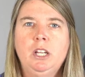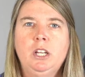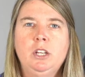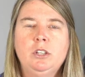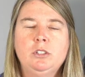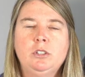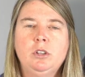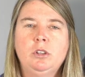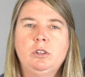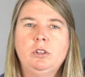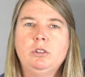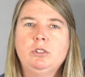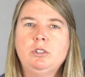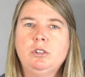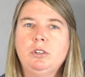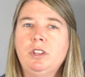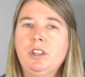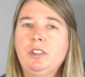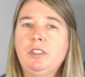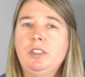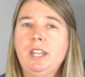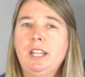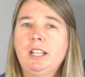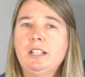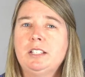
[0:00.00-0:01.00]
So those are
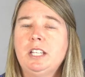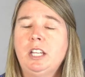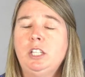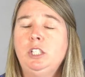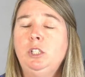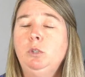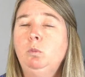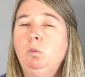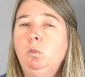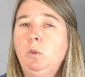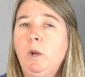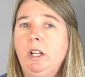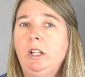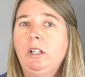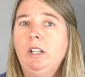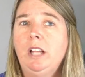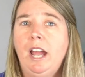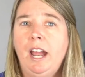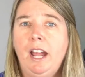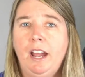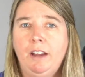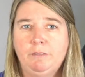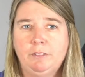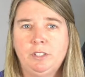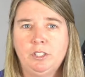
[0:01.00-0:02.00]
the things that you will
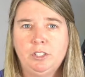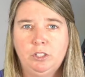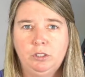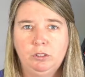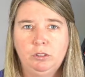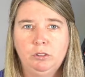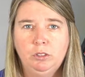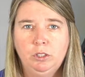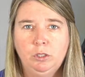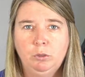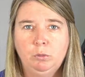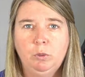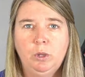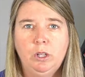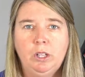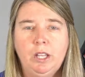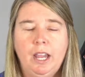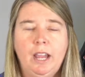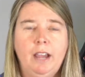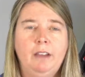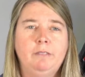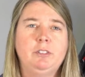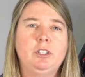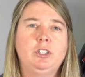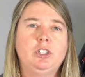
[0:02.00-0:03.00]
have to do. You will
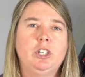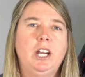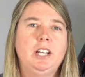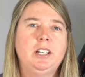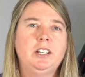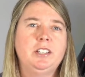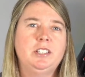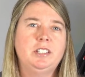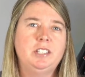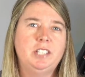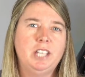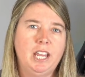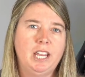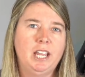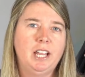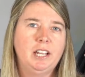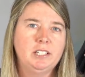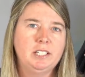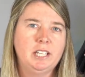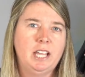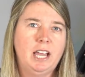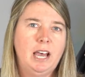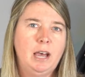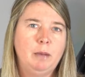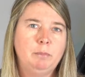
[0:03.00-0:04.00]
have to try to stay on
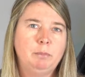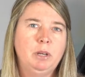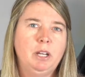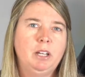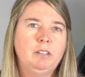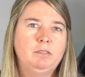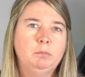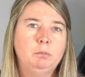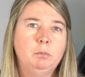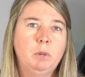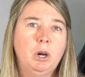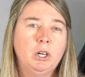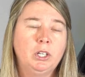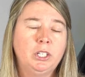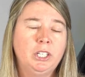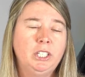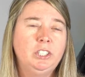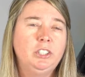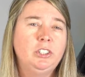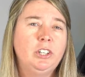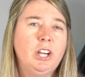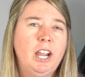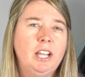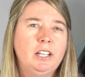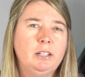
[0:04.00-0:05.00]
top of marking
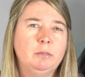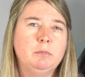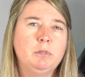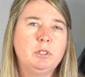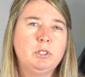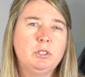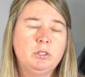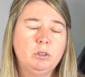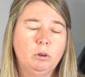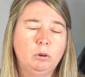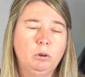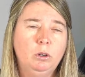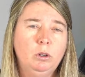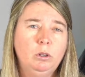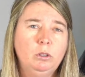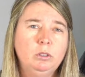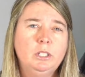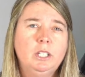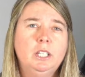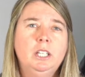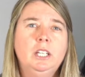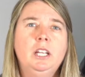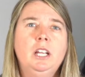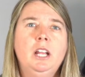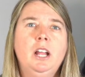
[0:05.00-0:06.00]
your items
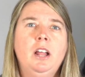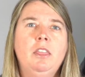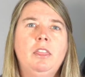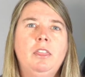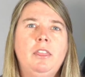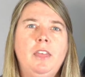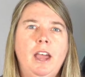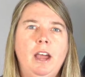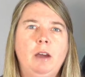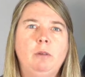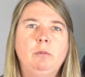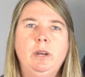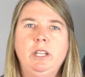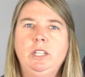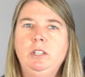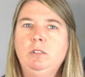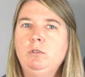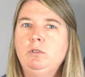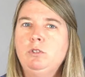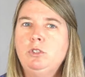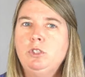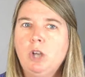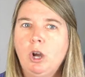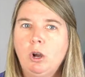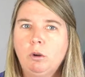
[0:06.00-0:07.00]
sold. That way you
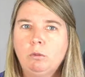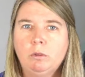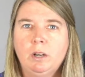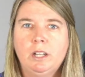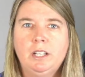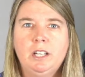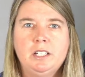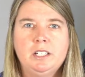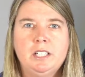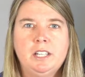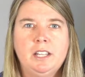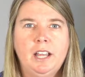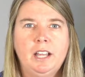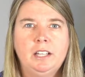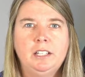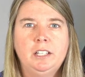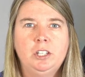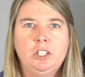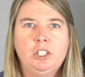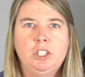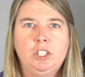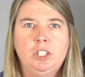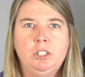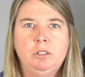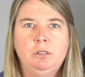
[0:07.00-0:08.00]
don't run into that
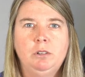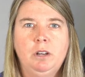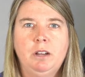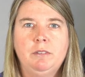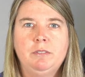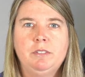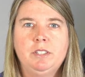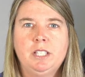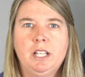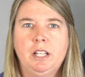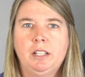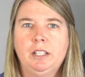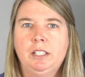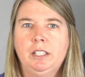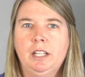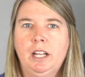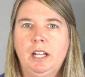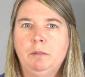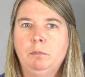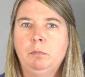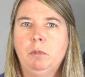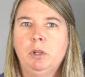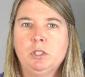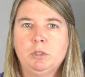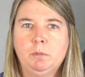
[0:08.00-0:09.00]
issue of selling
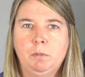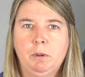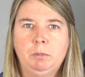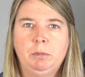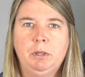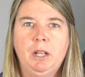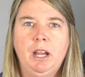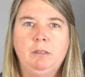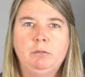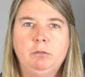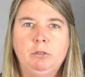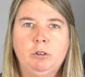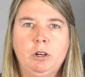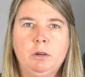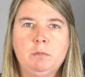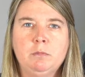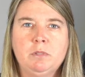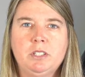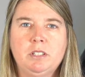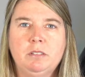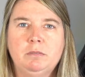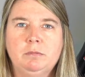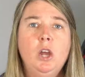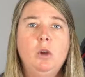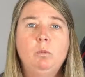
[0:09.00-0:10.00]
on multiple
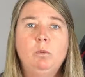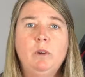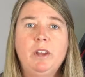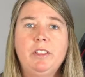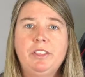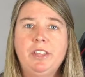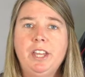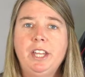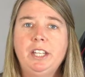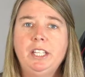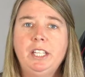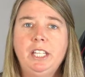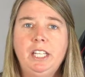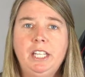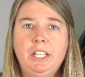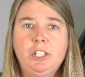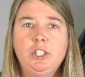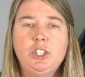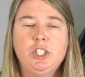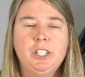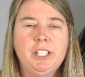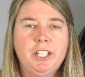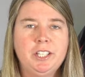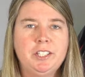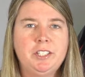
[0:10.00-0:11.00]
platforms. Within
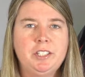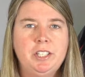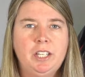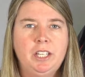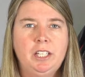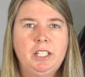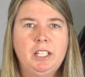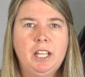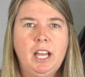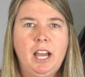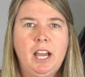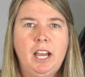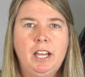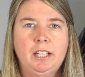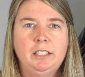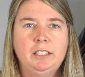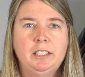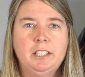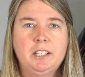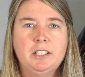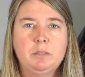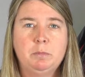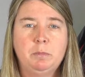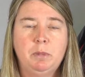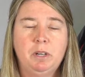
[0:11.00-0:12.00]
each listing, listing on
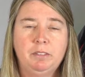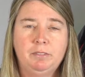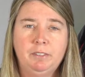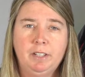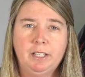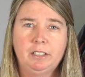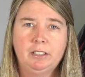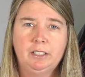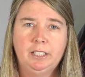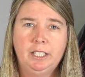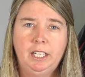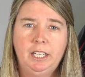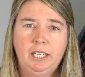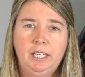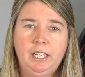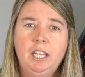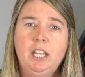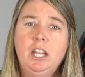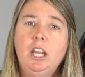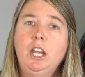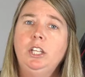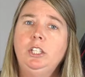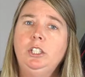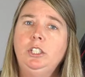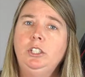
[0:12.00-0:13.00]
List Perfectly,
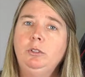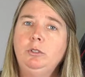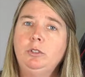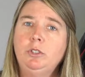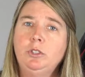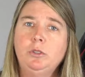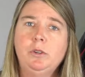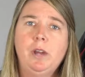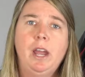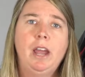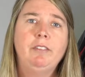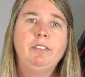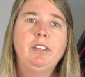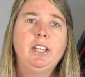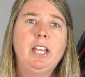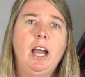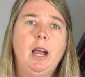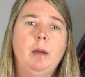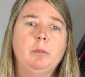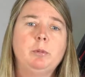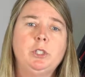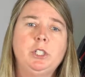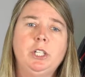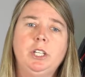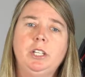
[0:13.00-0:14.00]
you do have the
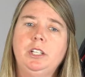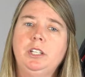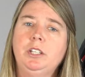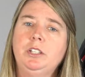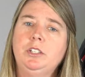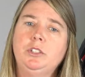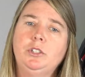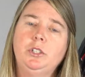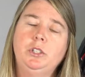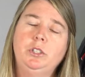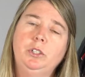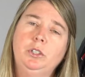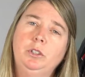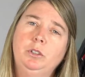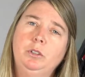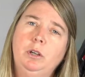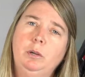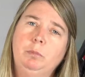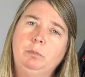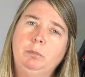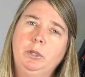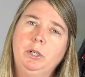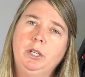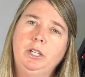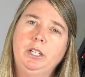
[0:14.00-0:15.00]
option to
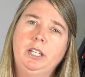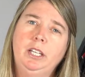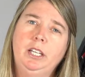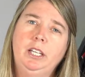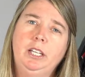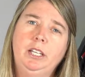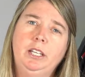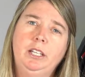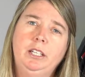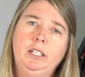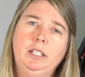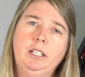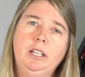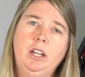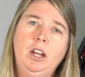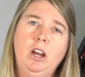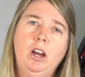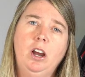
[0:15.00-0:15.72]
put in